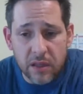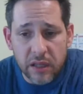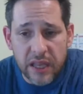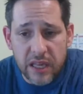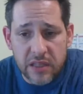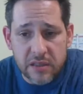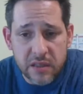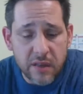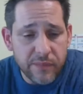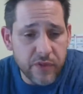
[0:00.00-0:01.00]
the ladies
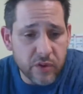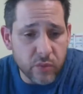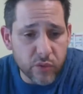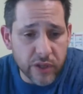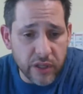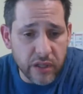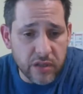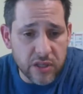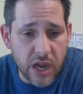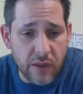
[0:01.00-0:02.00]
do a really
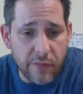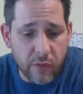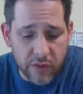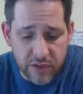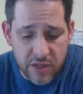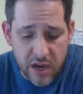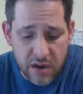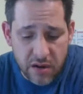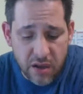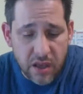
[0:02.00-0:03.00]
good job for us
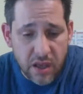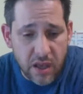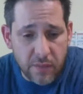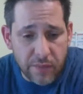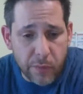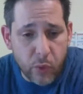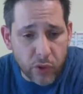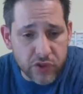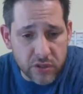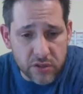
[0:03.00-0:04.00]
there. The
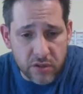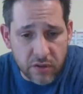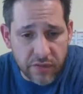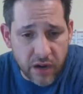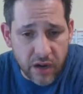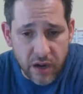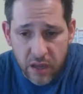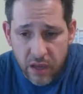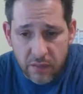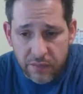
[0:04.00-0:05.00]
portions are
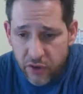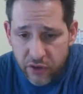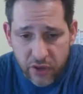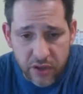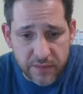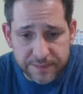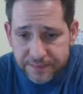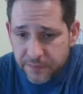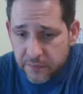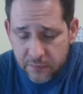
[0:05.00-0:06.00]
they're good.
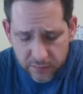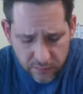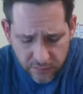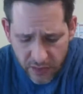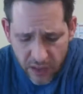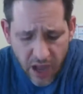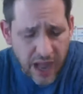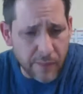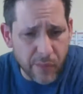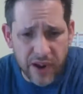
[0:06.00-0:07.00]

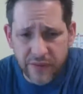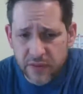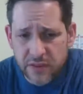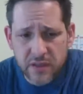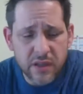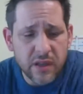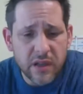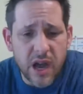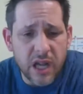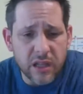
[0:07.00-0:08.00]
Hot breakfast,
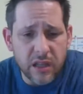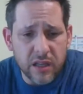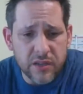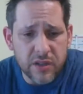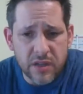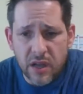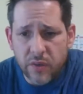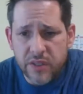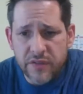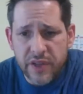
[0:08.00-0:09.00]
hot lunch is
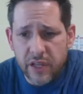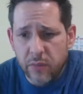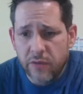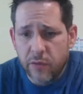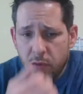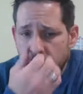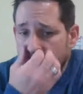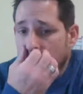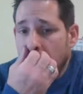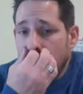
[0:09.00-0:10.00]
always available for
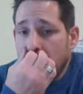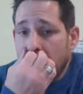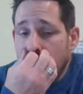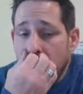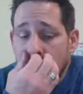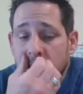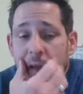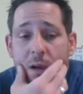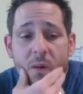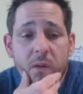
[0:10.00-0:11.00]
them.
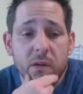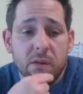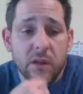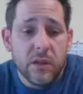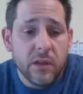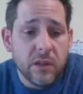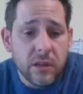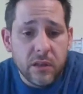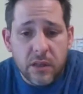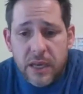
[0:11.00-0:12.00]
So
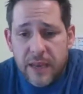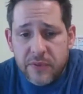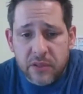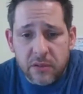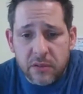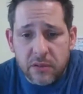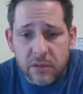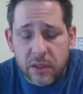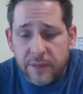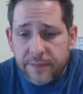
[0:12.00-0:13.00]

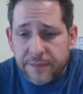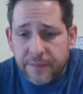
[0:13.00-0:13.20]
Absolutely.